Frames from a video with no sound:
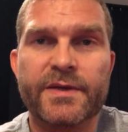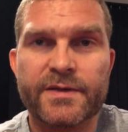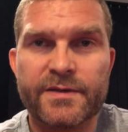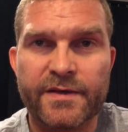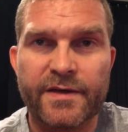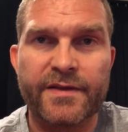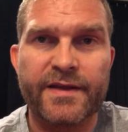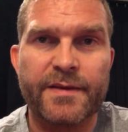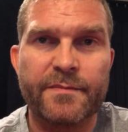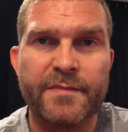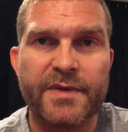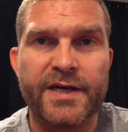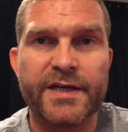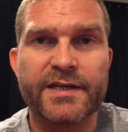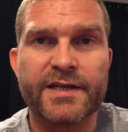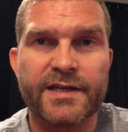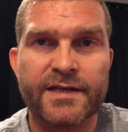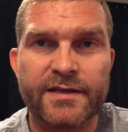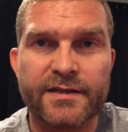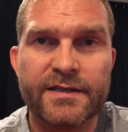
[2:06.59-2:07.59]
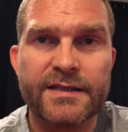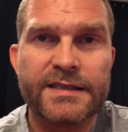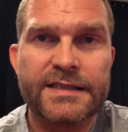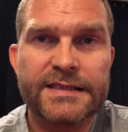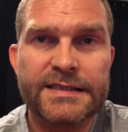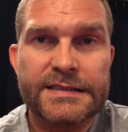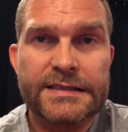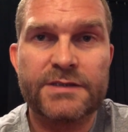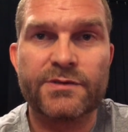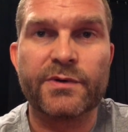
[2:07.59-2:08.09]
on that market and
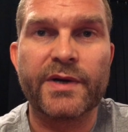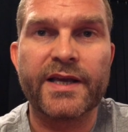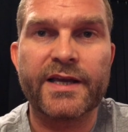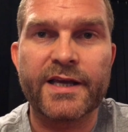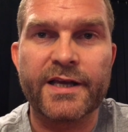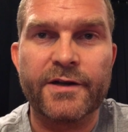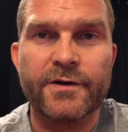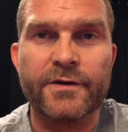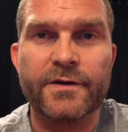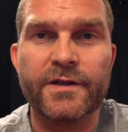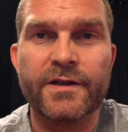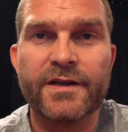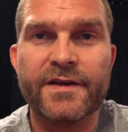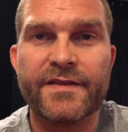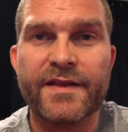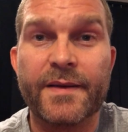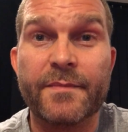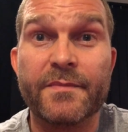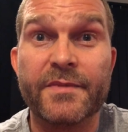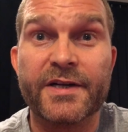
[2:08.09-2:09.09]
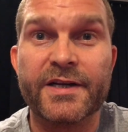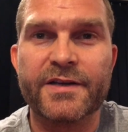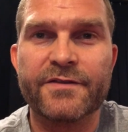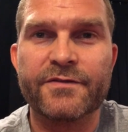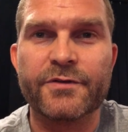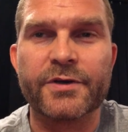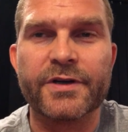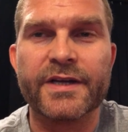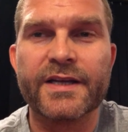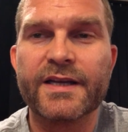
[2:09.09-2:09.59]
rake in all that money
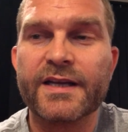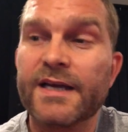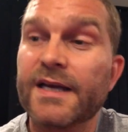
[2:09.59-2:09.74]
for it.